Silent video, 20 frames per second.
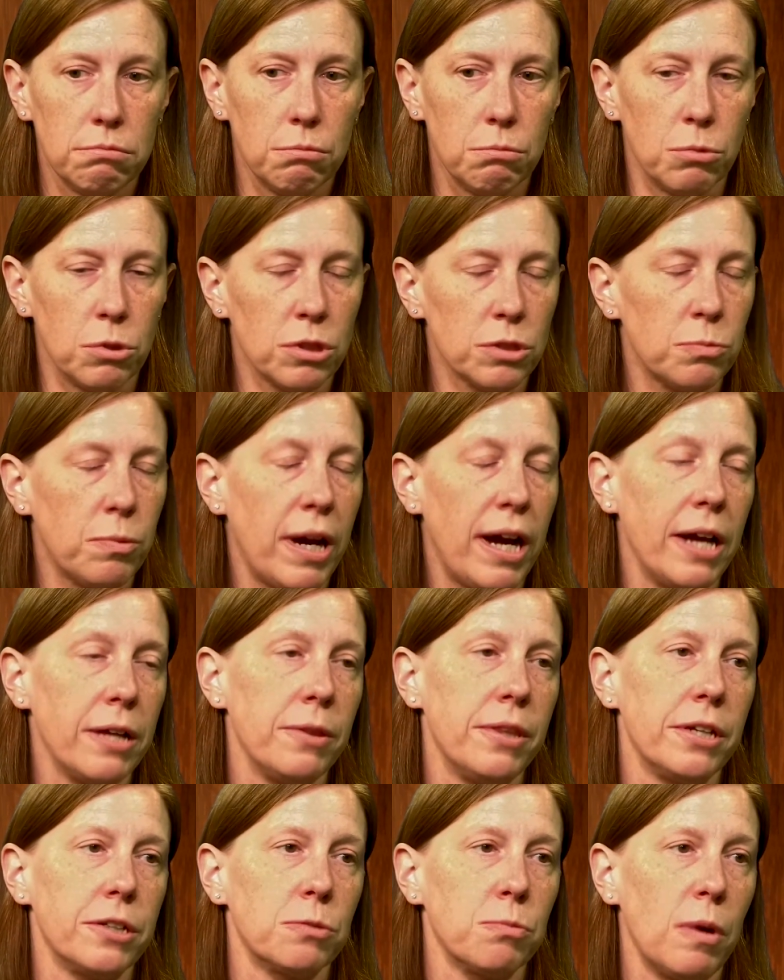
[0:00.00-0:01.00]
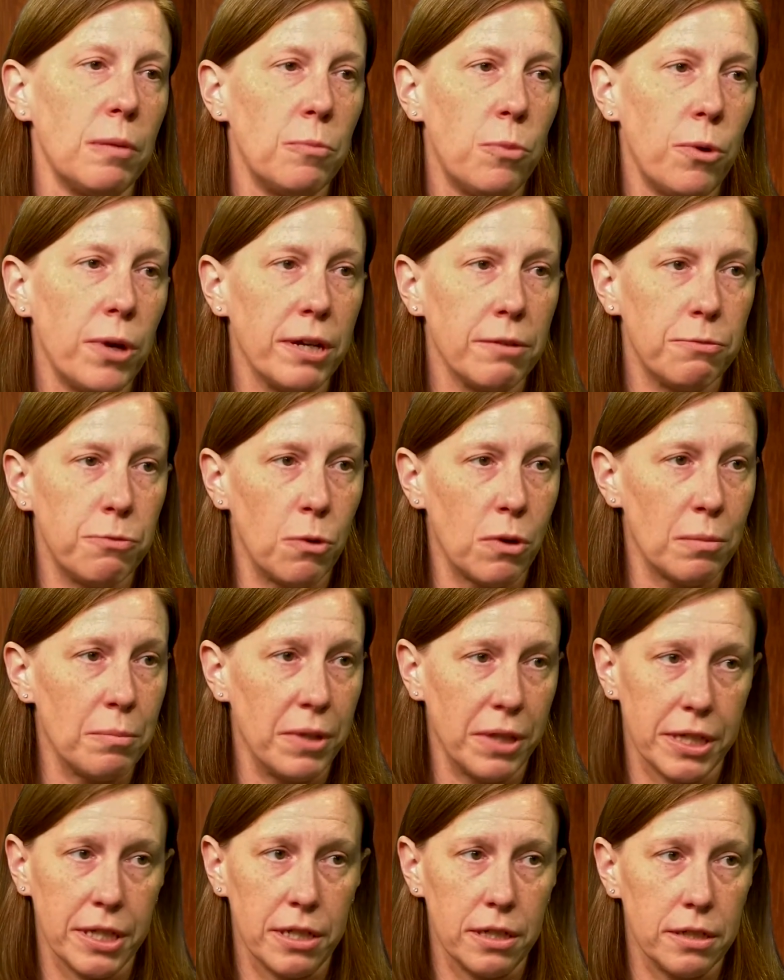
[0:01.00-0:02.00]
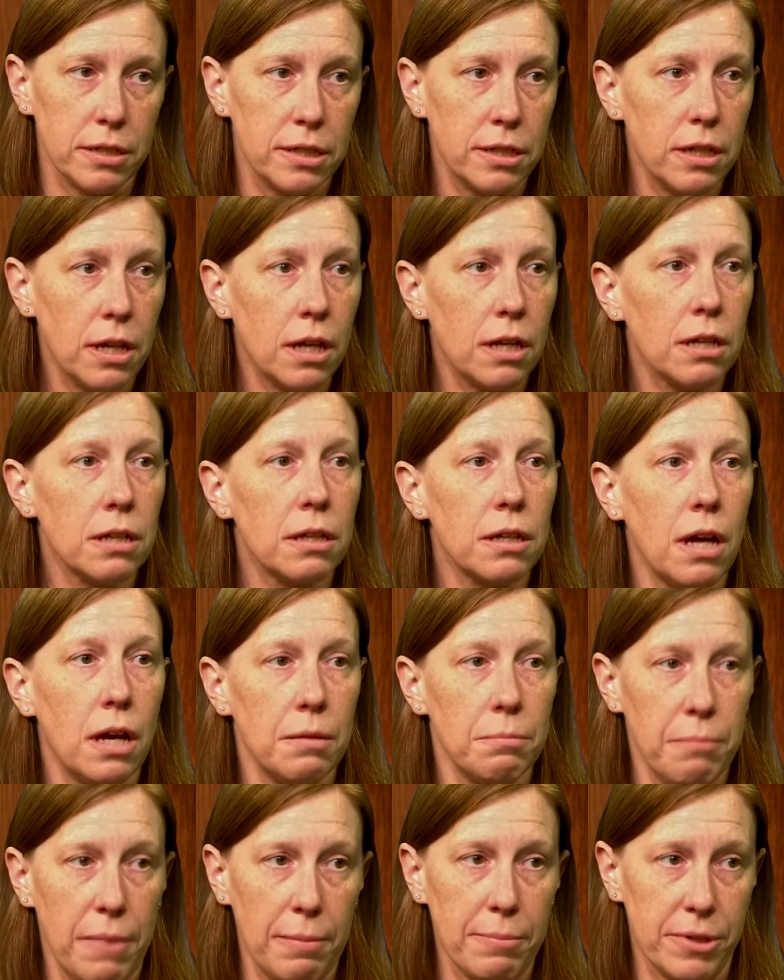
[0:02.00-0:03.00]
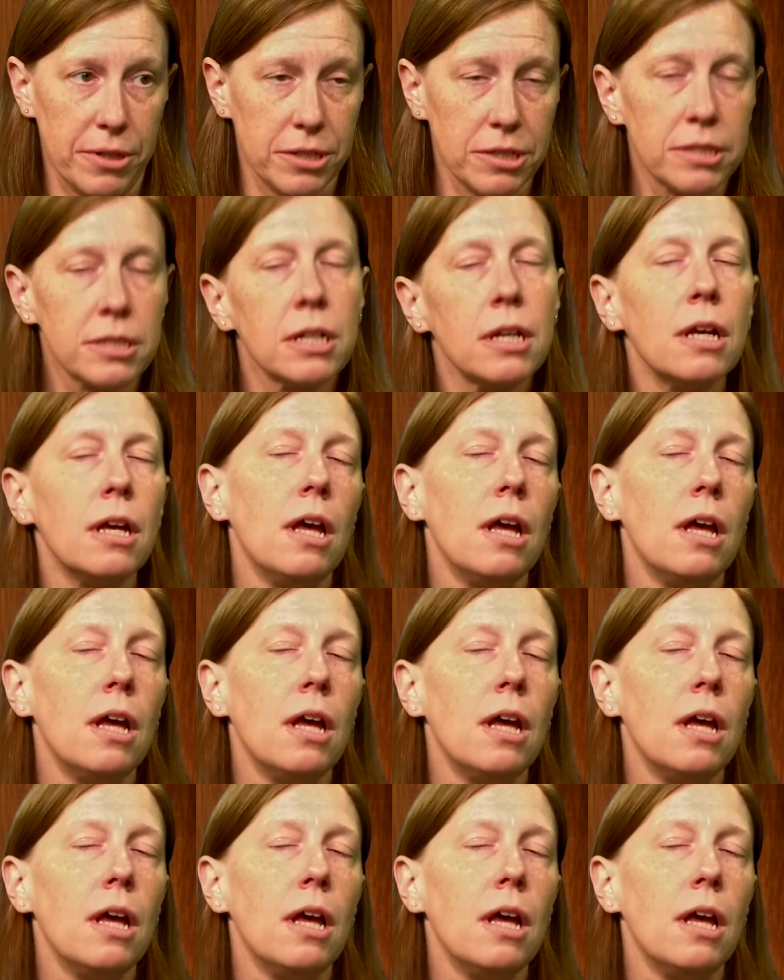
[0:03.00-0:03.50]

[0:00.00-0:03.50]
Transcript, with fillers: worldwide, there's 1.4 million members.